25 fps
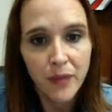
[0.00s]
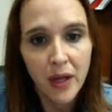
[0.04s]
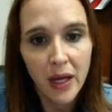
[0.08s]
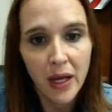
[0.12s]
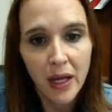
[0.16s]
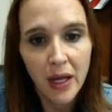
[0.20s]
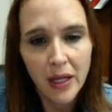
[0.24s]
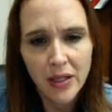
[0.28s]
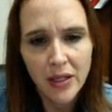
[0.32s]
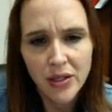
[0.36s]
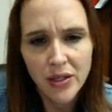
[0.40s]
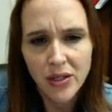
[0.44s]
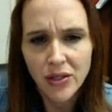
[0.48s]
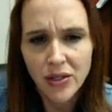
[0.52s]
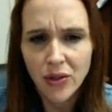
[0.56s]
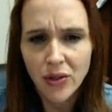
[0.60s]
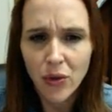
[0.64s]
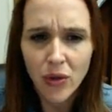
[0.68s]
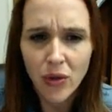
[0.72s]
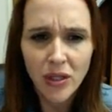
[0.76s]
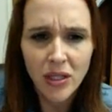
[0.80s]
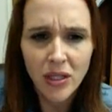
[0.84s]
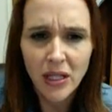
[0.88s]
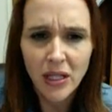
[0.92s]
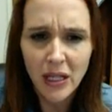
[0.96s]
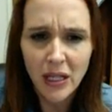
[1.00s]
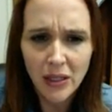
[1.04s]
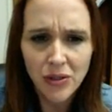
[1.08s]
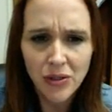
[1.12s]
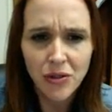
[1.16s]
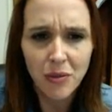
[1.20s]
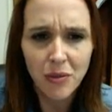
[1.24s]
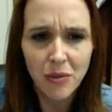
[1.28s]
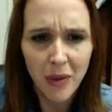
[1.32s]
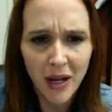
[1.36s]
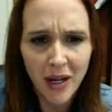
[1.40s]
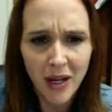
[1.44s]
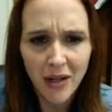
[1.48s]
and just going the
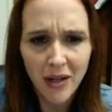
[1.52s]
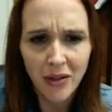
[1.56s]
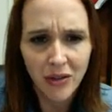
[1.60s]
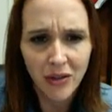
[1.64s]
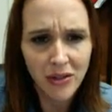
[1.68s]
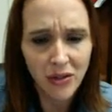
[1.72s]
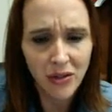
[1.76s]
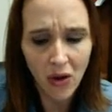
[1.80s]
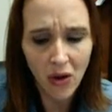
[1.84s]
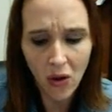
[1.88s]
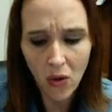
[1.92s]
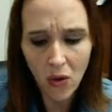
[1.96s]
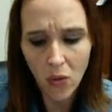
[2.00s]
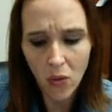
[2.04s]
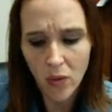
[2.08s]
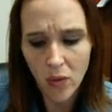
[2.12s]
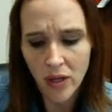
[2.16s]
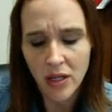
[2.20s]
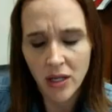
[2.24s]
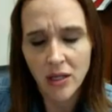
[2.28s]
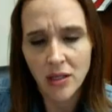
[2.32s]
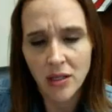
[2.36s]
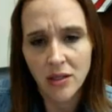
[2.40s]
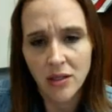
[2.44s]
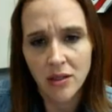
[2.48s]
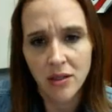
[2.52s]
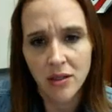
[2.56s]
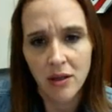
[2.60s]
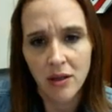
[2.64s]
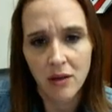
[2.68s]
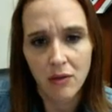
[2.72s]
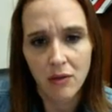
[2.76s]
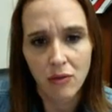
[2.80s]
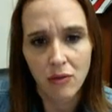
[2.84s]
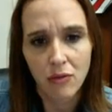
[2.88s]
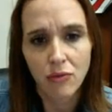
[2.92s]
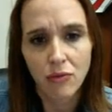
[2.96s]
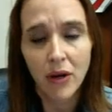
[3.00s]
extra mile is always
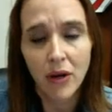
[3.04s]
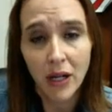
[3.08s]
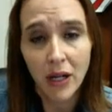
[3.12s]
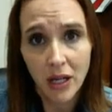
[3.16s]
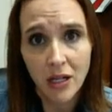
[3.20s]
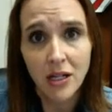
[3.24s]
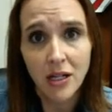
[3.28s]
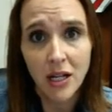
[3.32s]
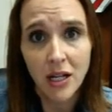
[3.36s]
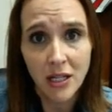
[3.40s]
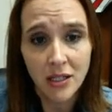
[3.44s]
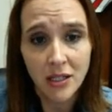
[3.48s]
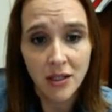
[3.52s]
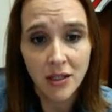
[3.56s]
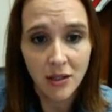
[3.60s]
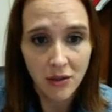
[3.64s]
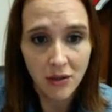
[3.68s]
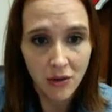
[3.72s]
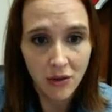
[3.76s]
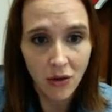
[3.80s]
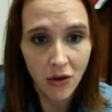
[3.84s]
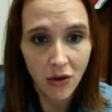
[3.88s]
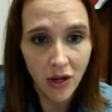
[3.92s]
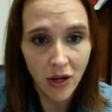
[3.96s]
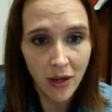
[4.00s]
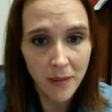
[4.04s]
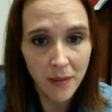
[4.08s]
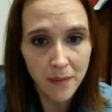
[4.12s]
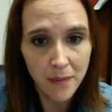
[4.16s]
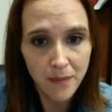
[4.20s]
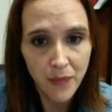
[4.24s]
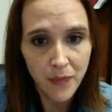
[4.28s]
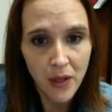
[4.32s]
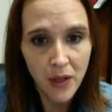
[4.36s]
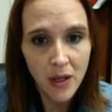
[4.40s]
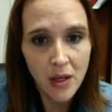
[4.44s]
recognized, okay?